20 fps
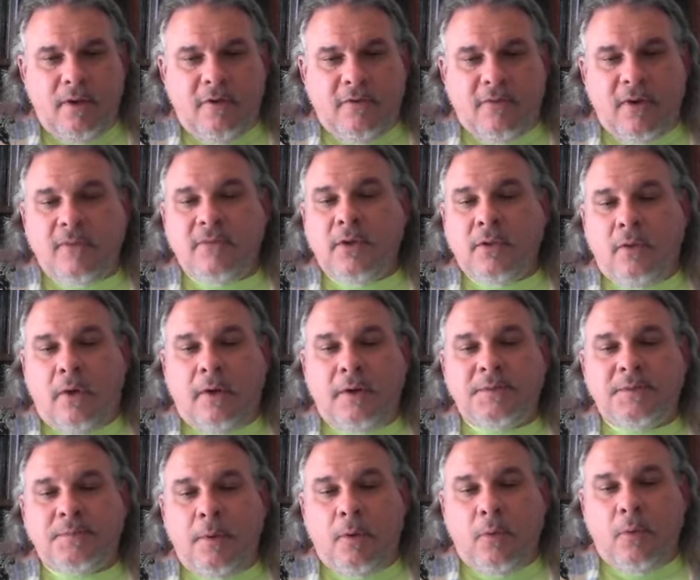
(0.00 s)
For having
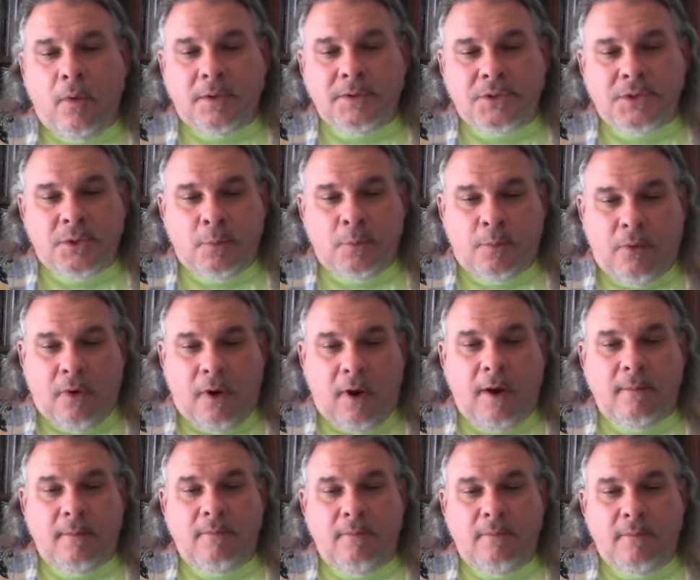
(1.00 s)
lost but once your
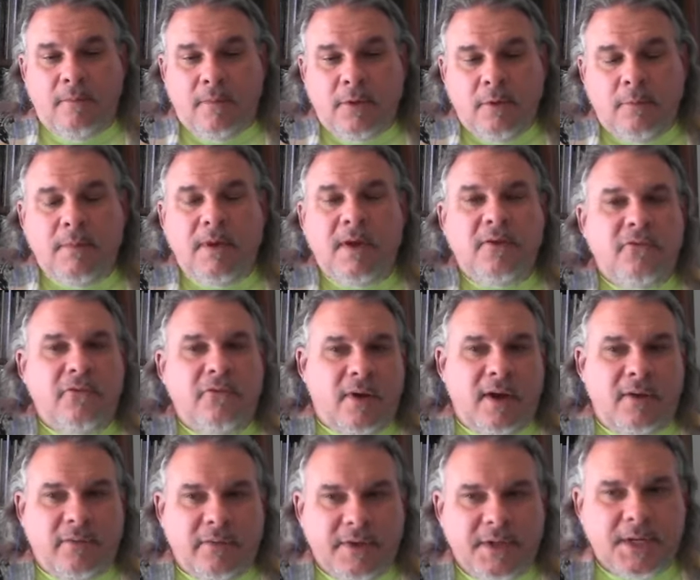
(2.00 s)
prime, you may
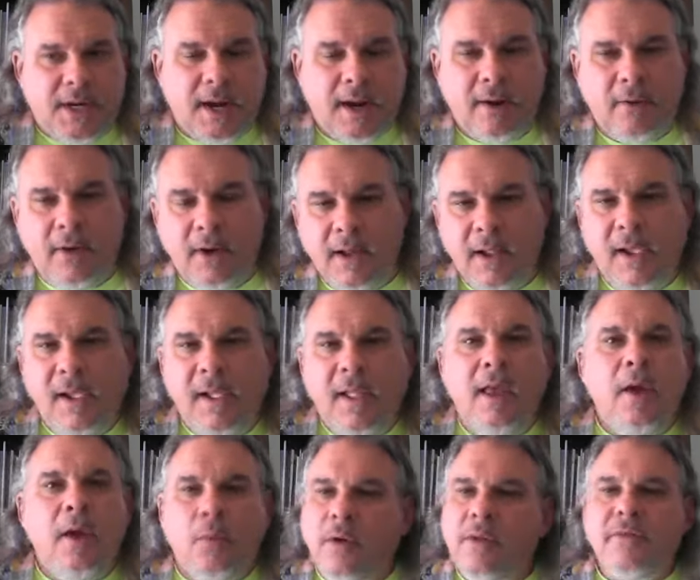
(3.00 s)
forever tarry.
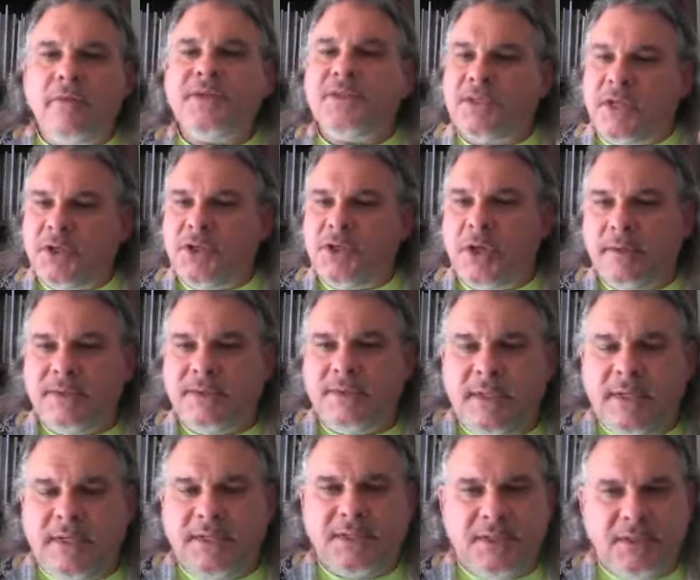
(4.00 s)
And one of the reasons I chose
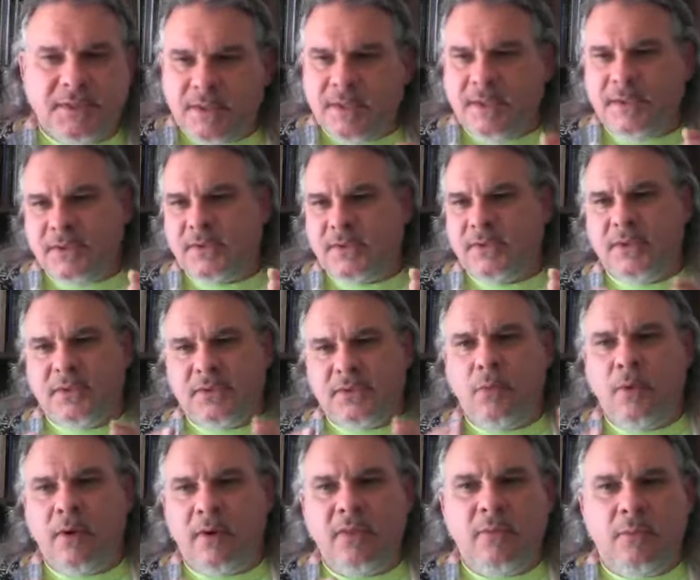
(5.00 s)
this, it's
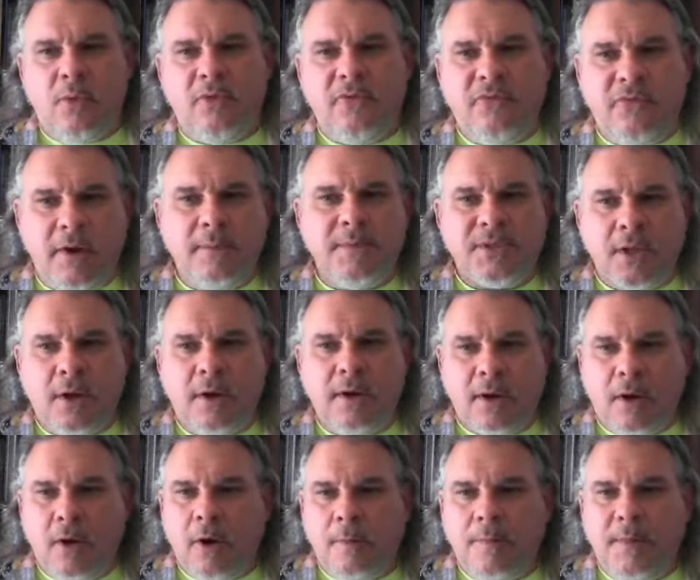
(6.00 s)
one of the more famous kind
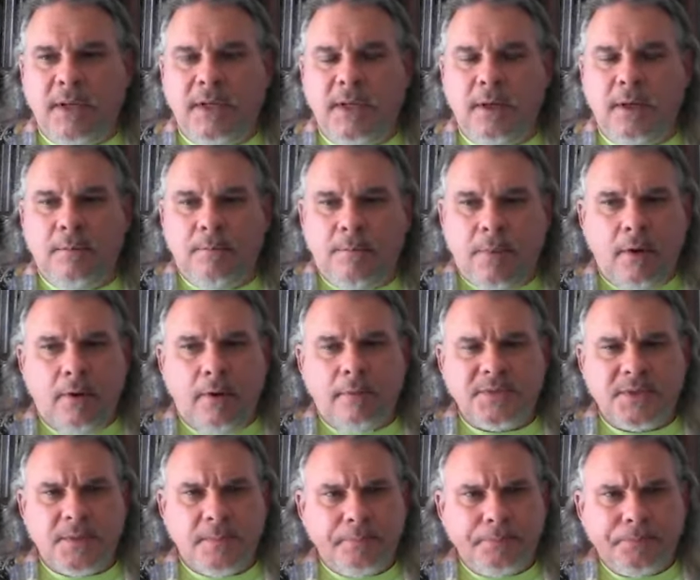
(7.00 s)
of Carpe Diem
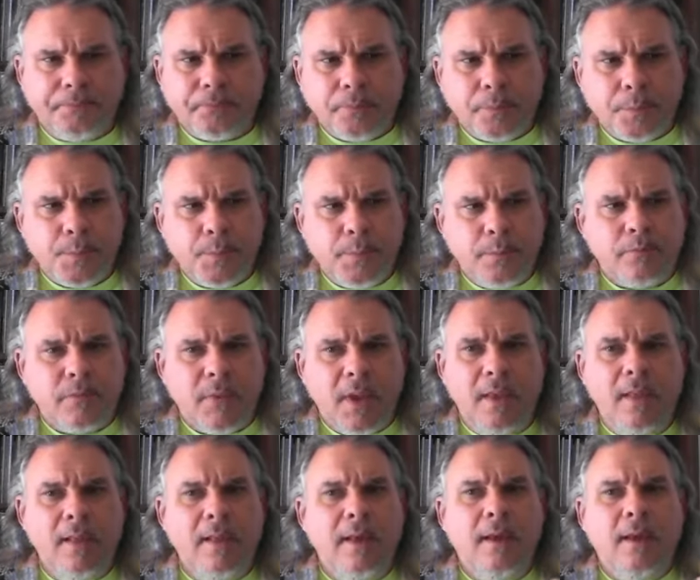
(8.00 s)
poems,
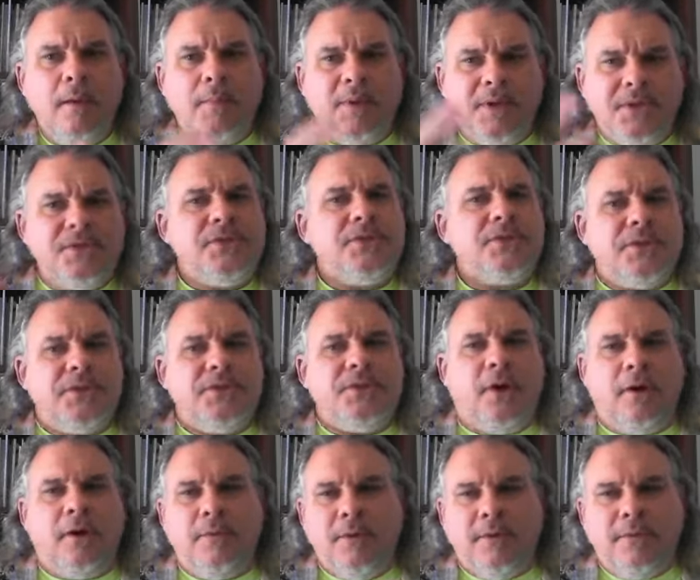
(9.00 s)
but it's usually
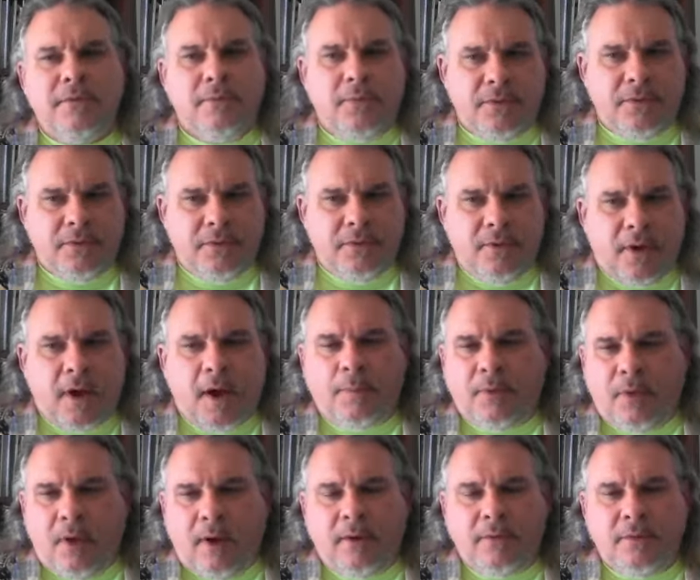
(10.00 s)
taught with a
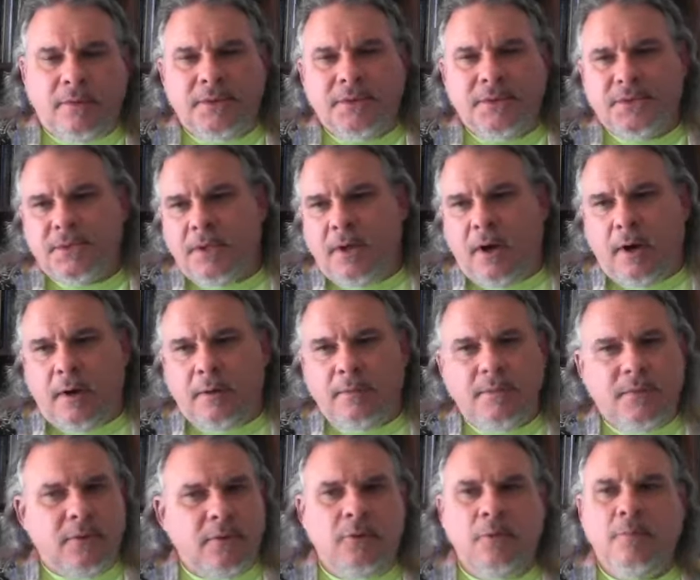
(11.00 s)
couple others
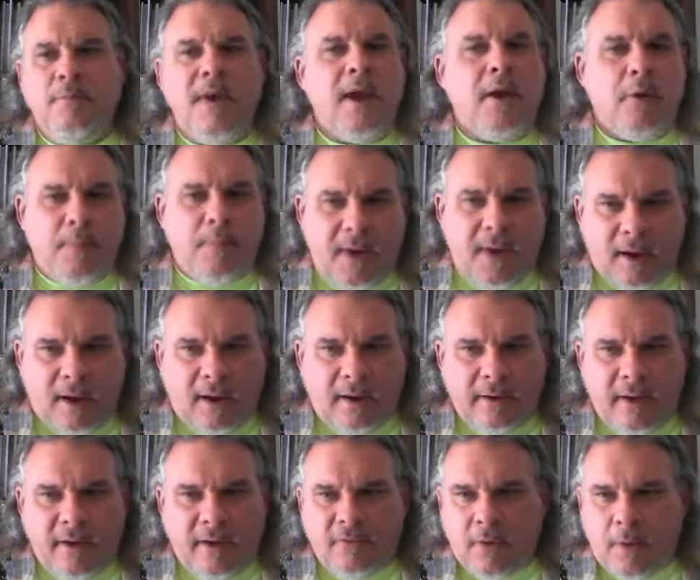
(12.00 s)
you may or may not
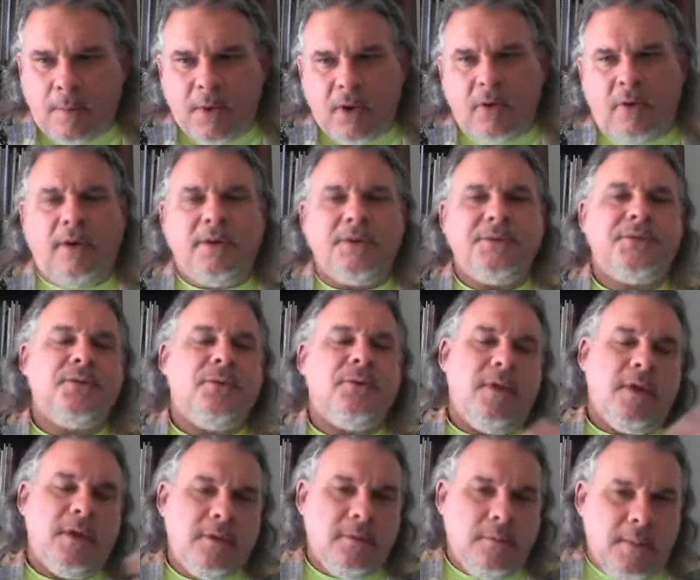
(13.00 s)
have come across, or
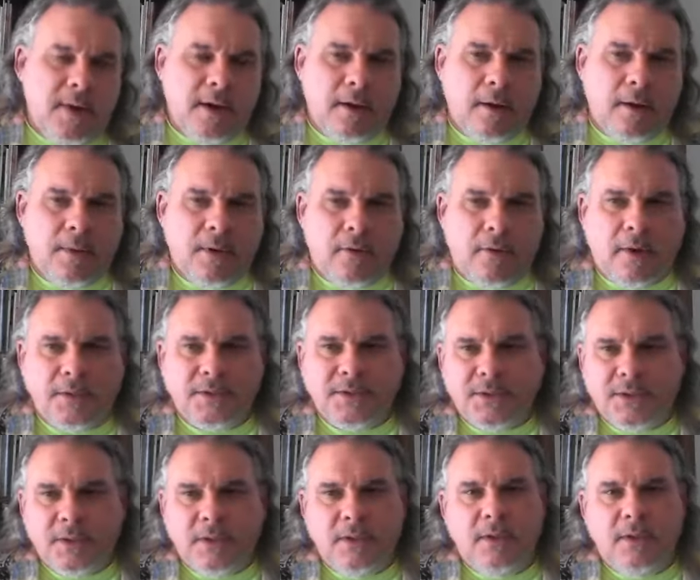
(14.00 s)
that you may come across